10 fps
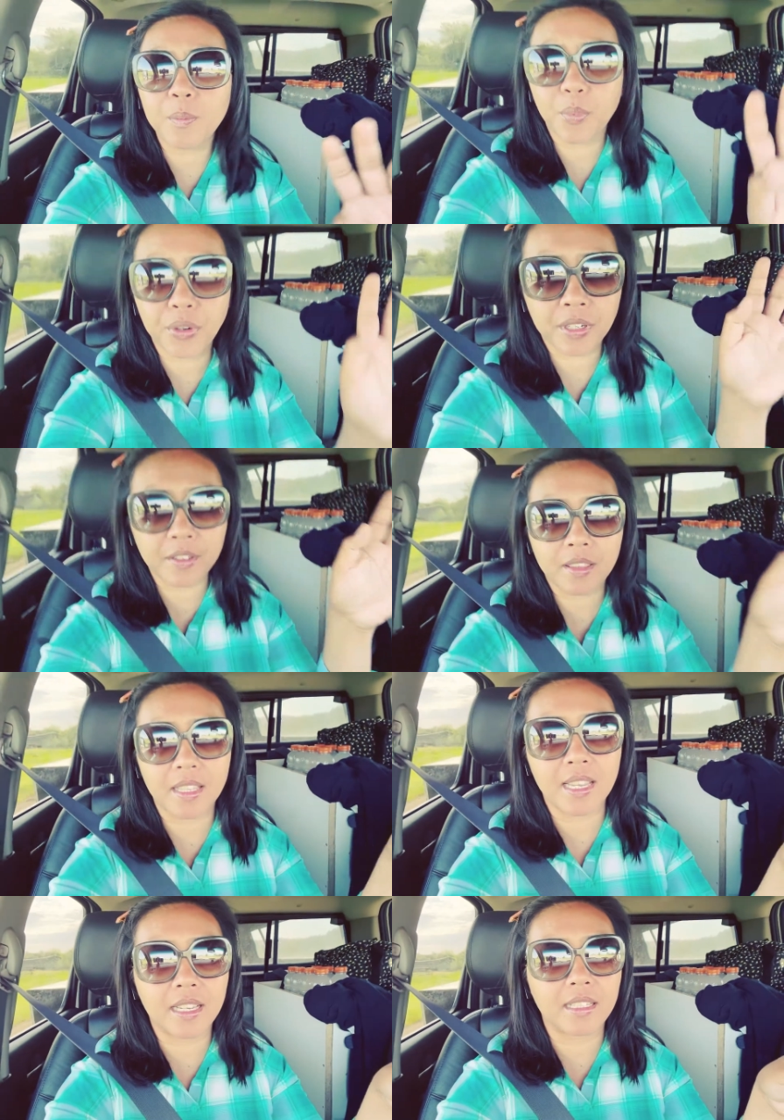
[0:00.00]
important
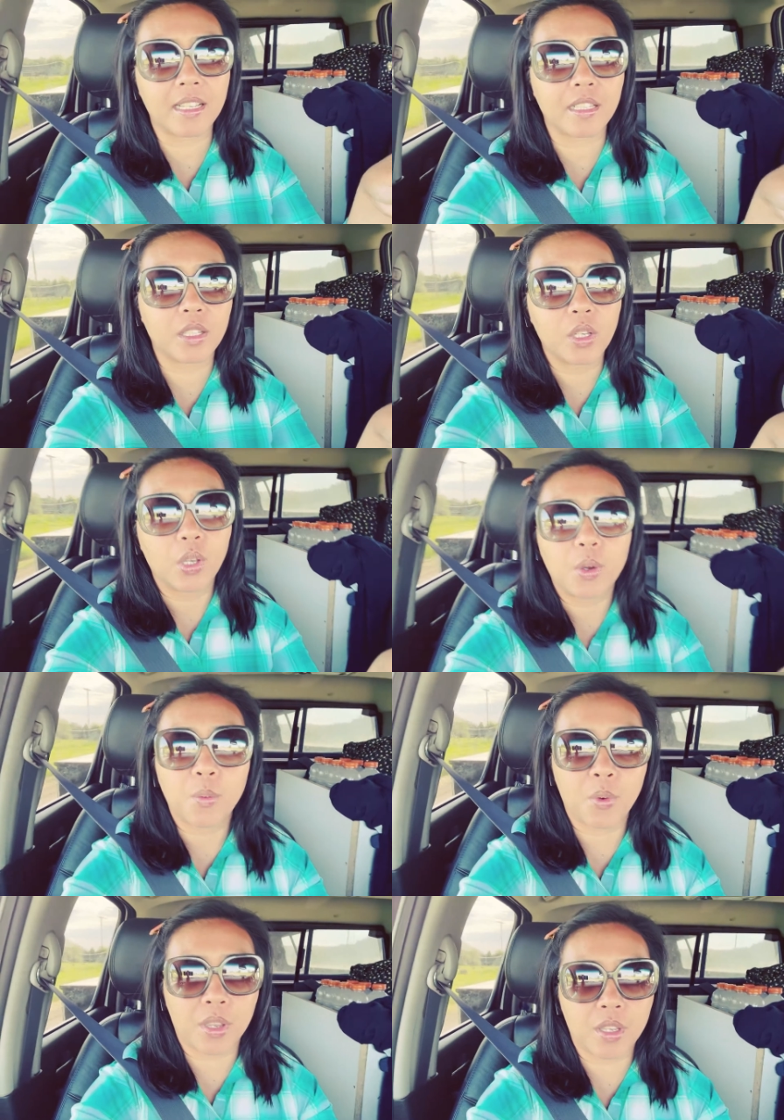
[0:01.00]
thing that
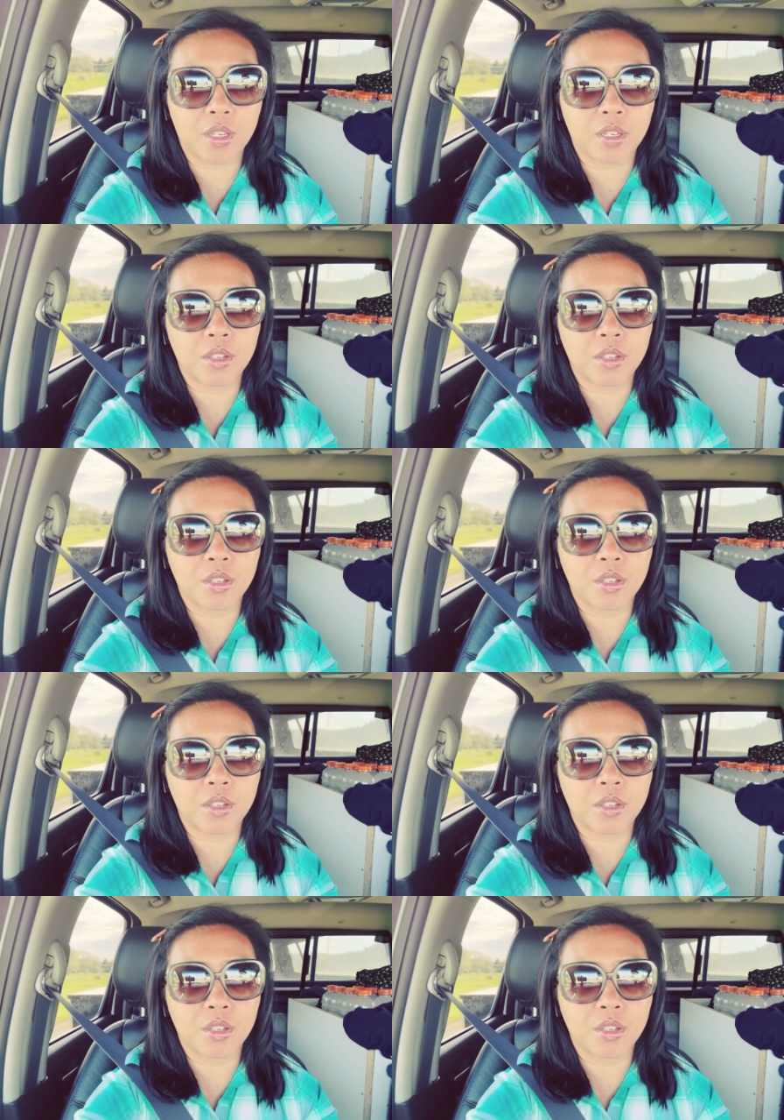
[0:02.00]
we